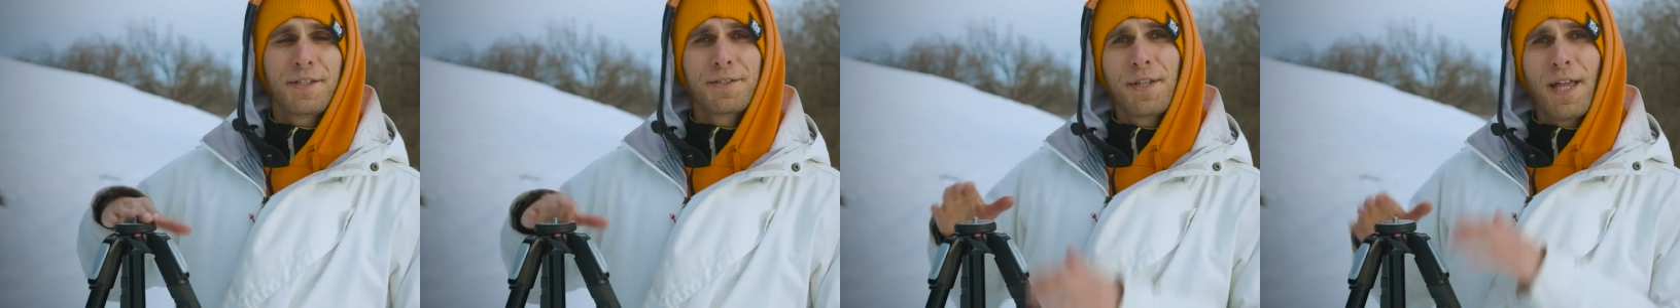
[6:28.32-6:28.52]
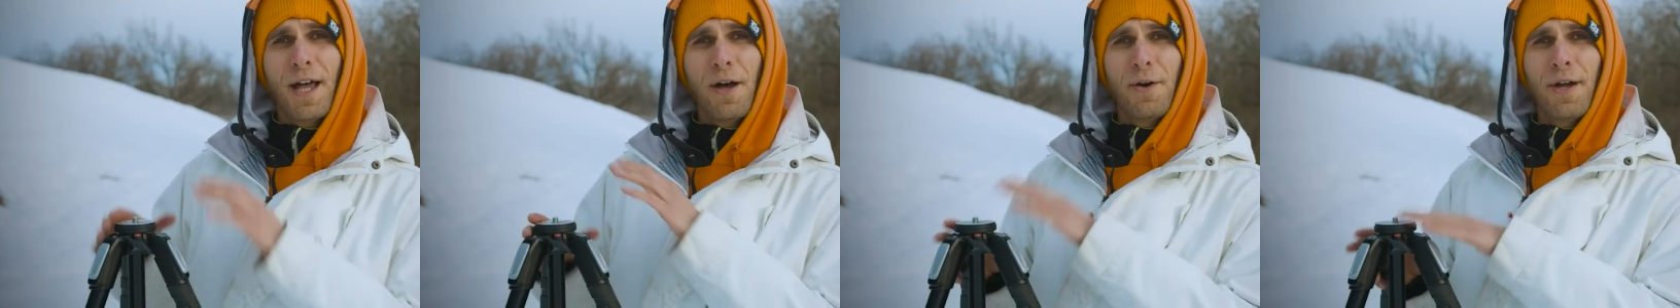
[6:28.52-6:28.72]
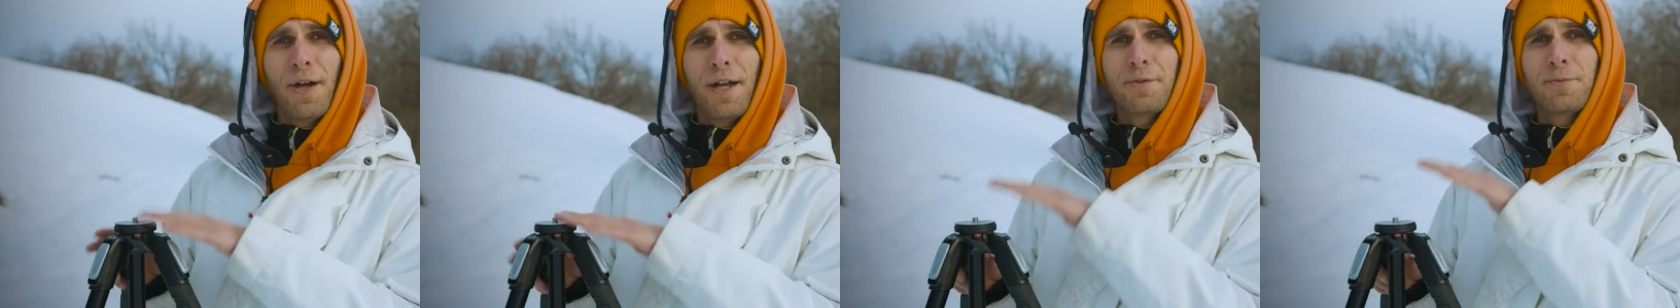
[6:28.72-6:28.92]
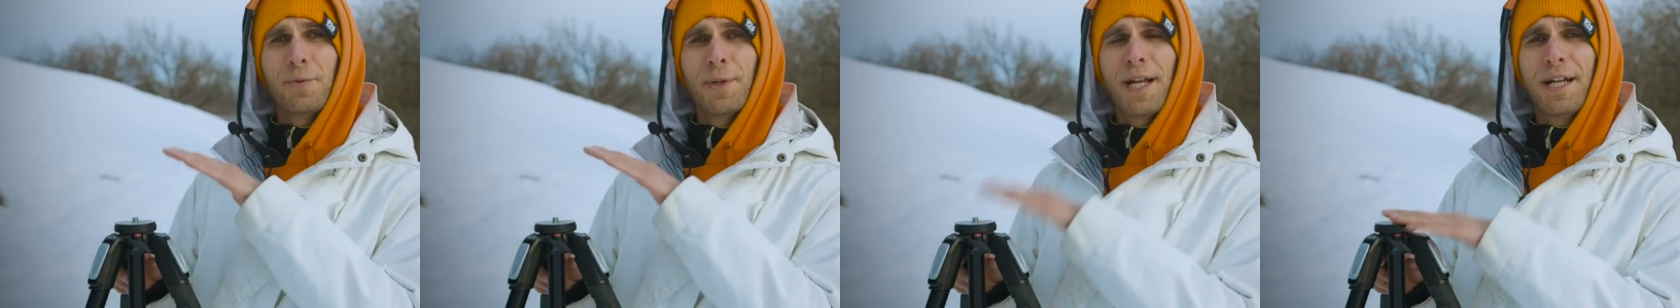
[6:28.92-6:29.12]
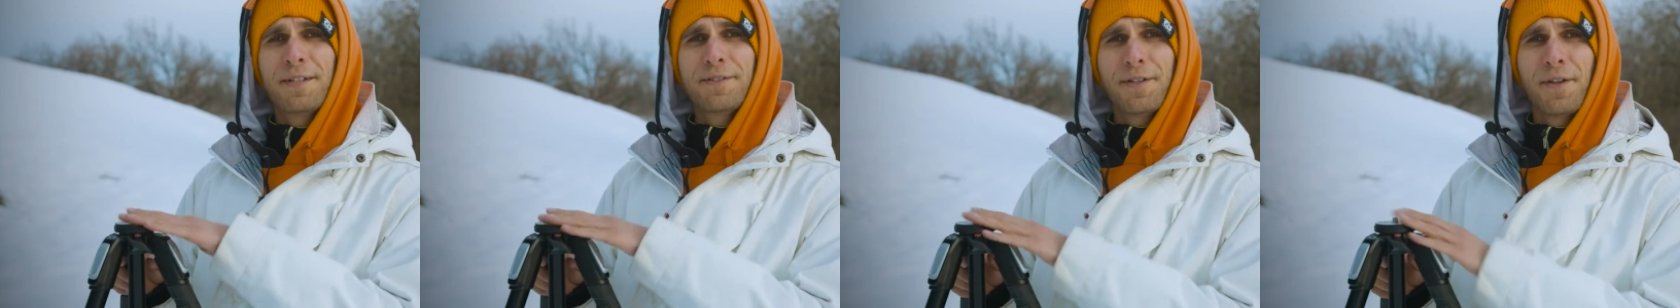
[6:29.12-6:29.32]
This now at
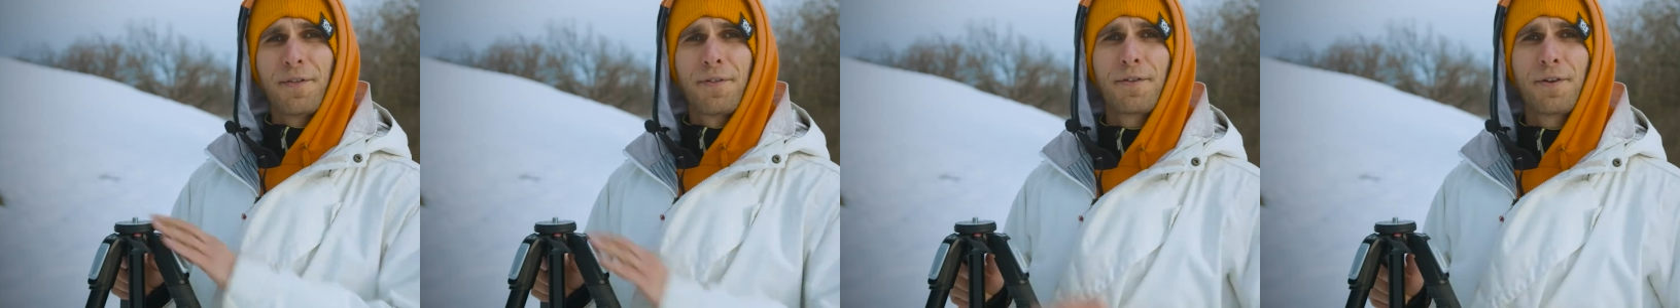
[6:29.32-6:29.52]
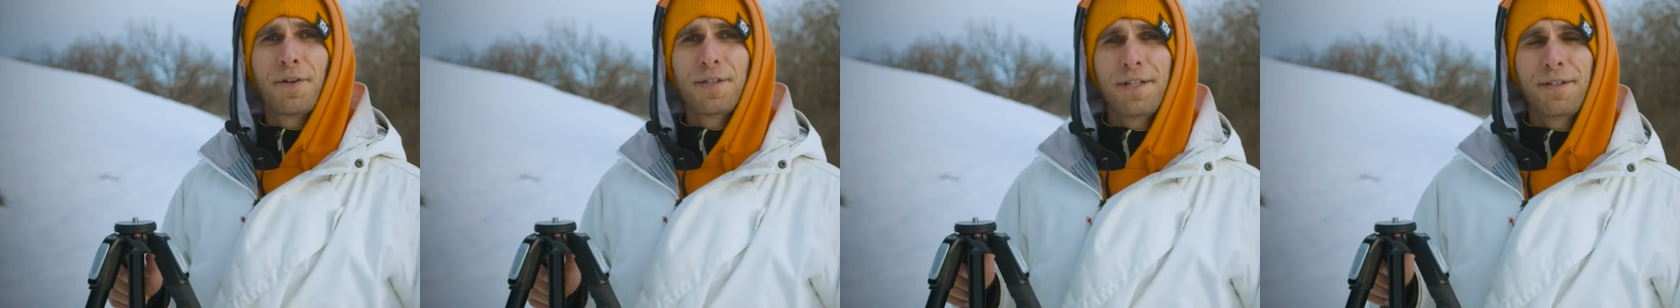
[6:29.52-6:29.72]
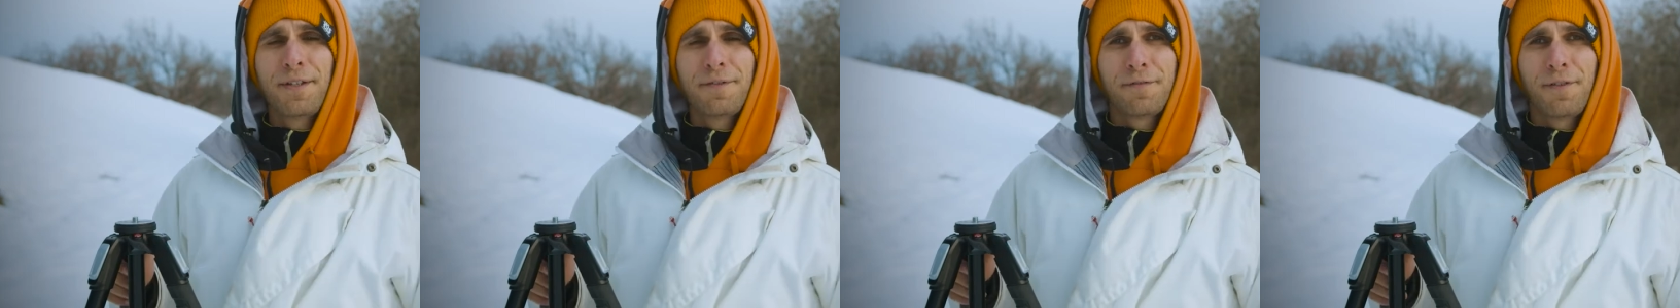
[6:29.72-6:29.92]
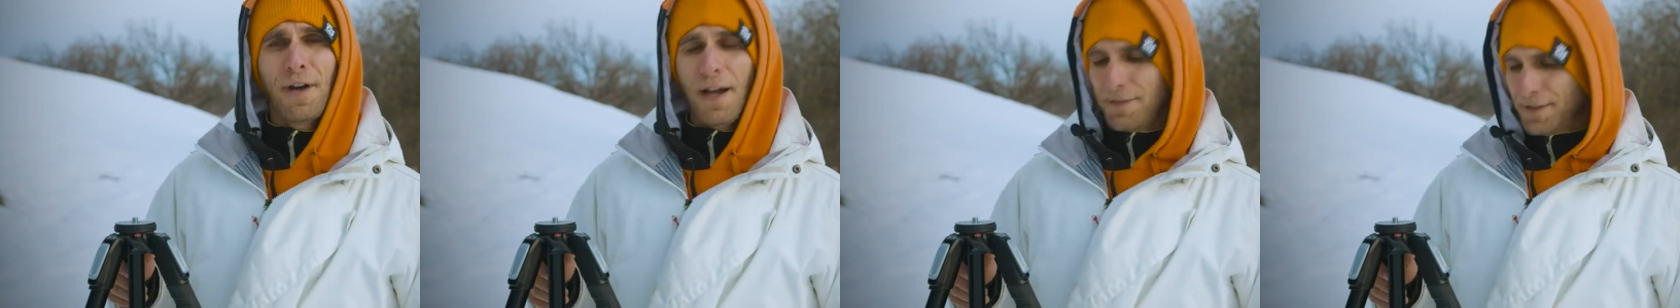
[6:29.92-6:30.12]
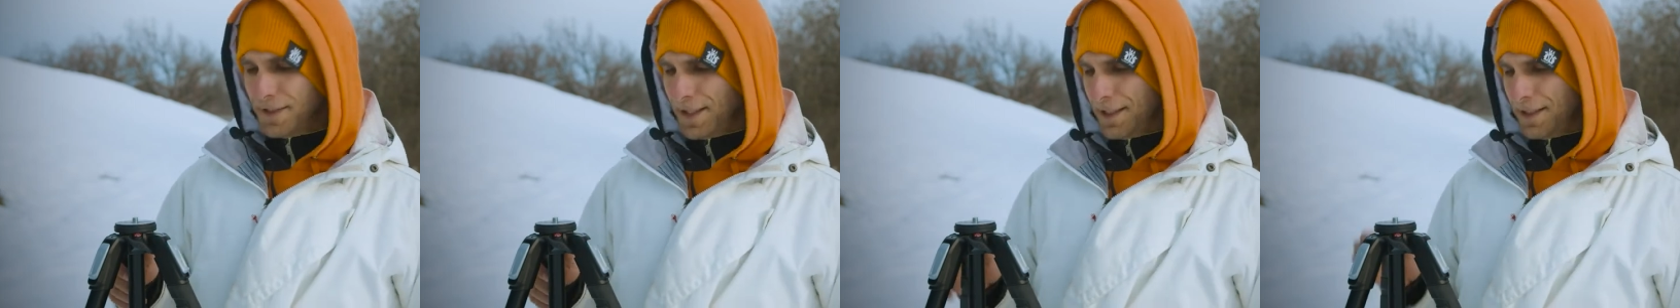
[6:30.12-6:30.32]

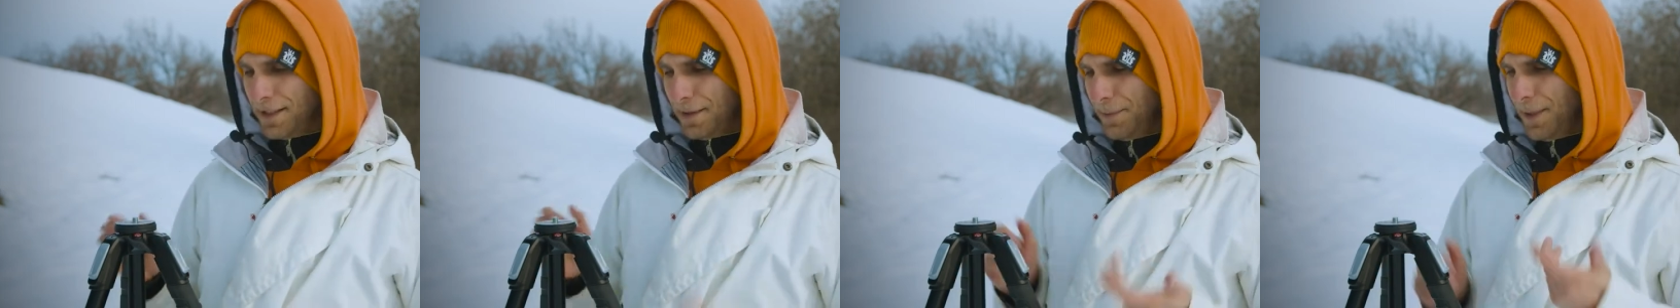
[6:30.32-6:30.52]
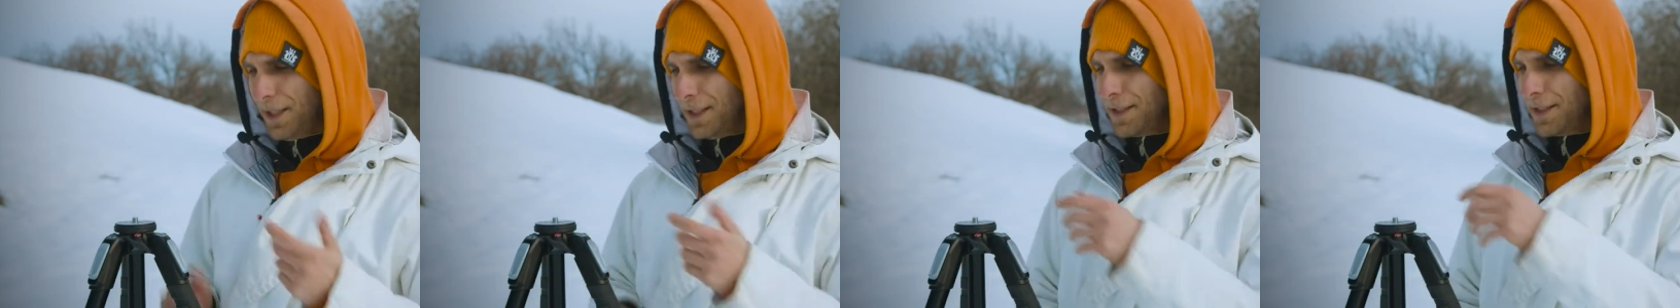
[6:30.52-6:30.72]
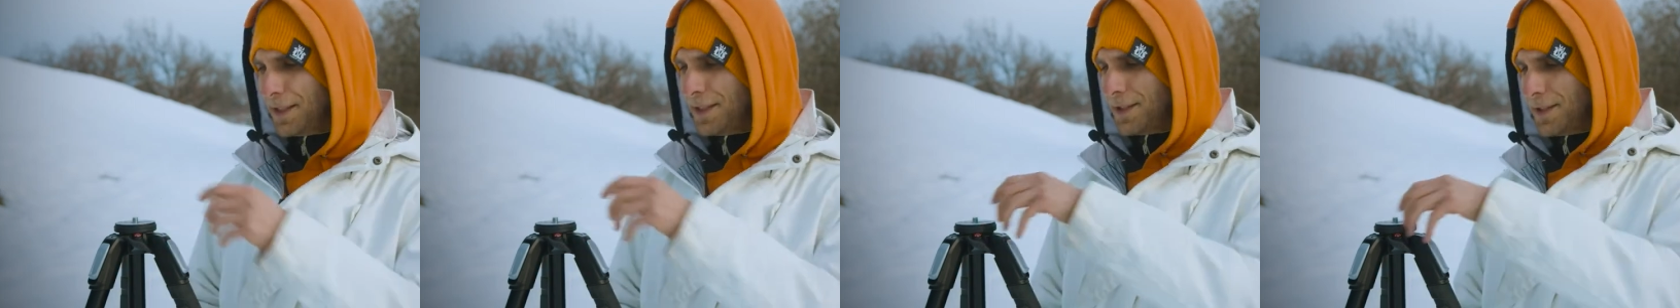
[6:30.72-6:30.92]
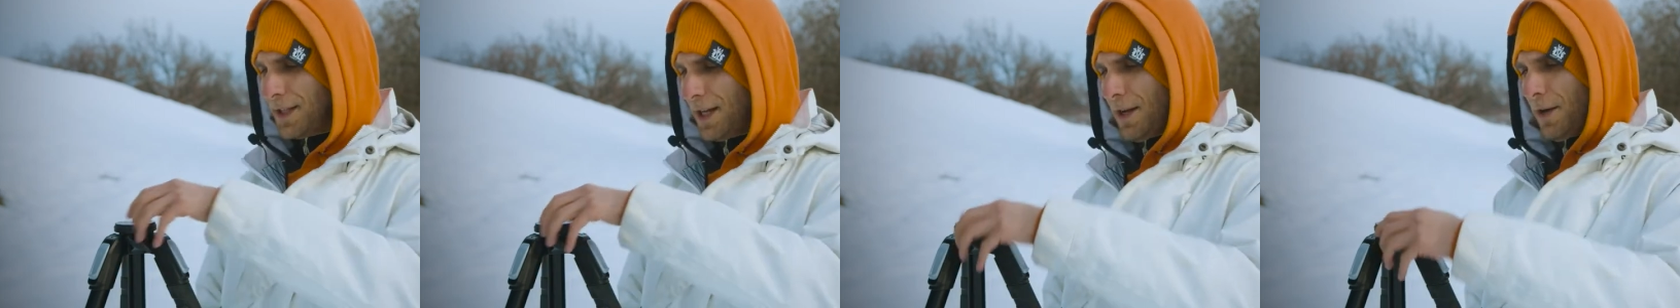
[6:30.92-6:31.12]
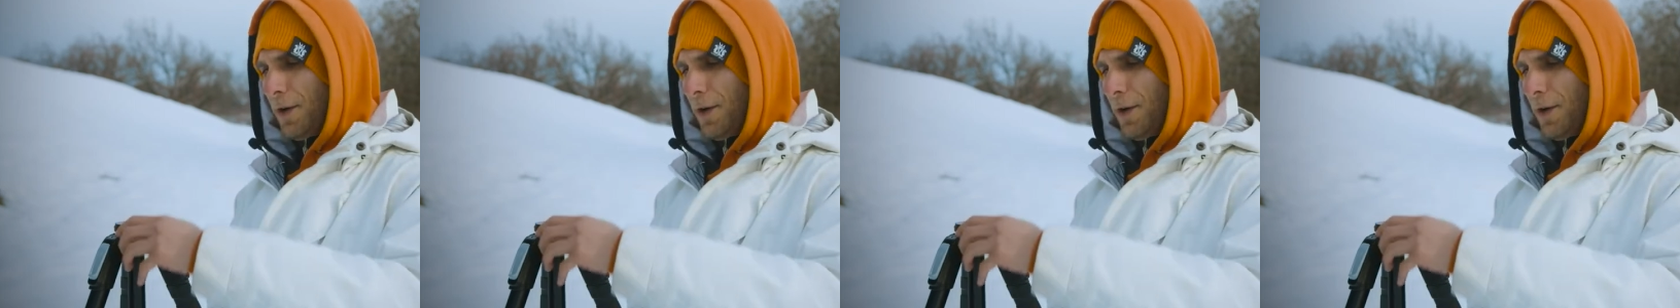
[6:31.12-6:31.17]
135 centimeters.